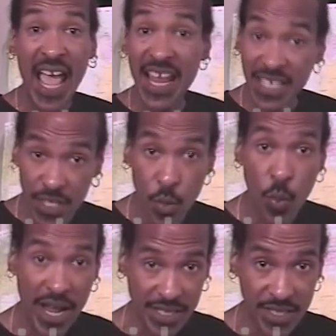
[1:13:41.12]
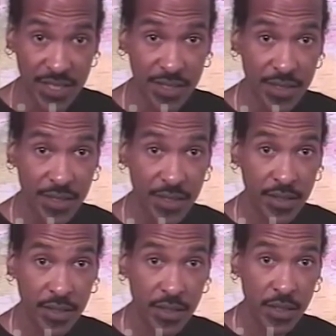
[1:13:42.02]
and in the West,
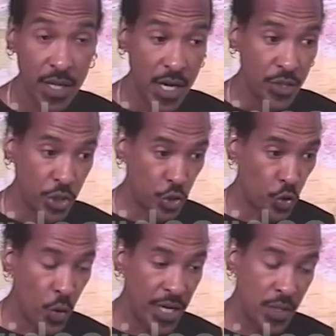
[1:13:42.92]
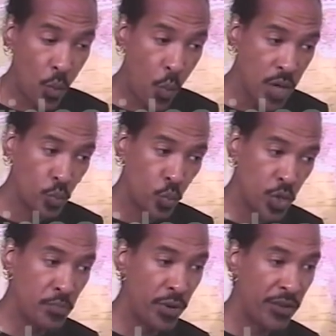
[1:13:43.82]
destroyed what
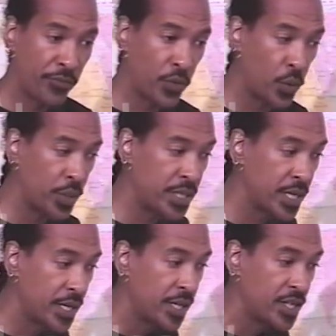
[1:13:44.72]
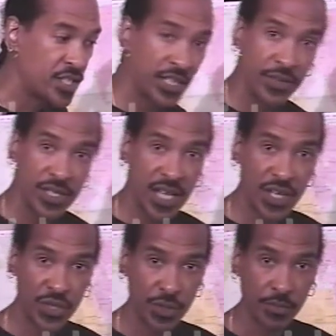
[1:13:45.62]
would bring forward
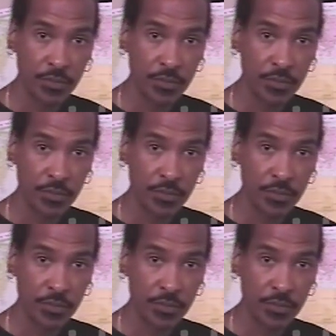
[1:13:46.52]
civilization.